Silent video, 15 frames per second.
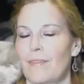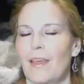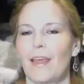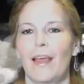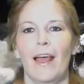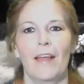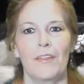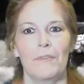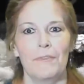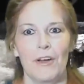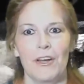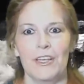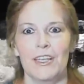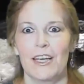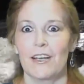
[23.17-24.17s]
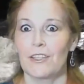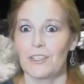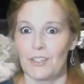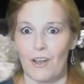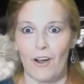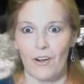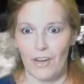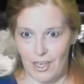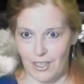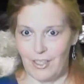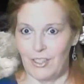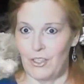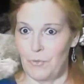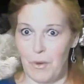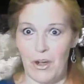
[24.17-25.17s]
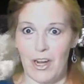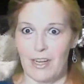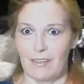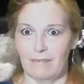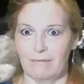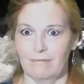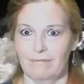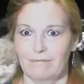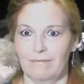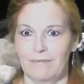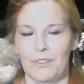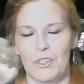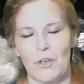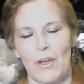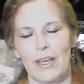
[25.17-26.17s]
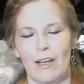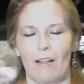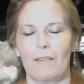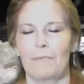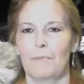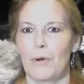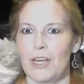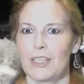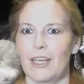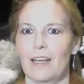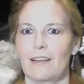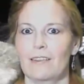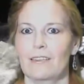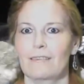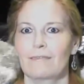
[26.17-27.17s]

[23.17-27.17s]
And the fairy tales are in your brain, so I call them brain tales.